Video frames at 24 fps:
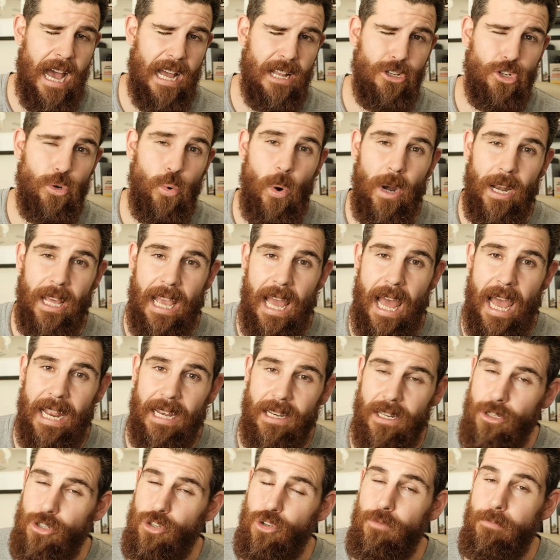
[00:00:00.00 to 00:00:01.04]

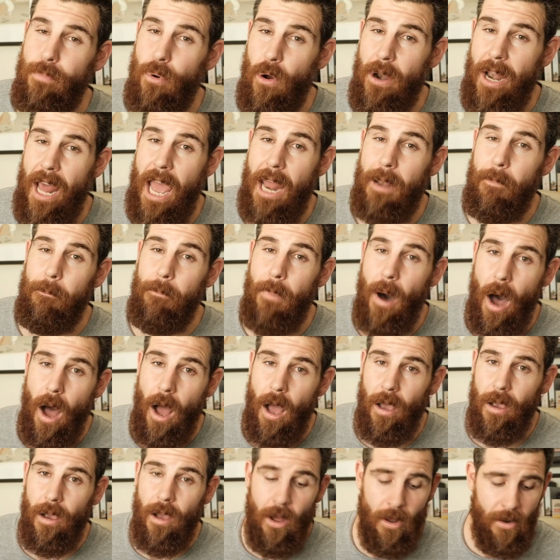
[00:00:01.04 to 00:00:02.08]
28 2.8
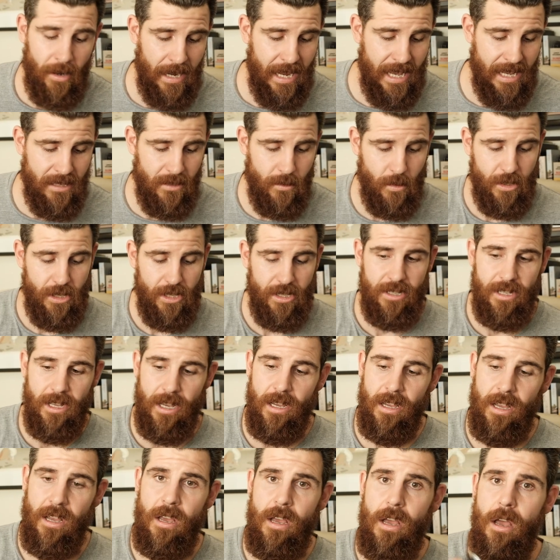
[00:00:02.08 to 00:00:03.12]
Biogon lens, which is a,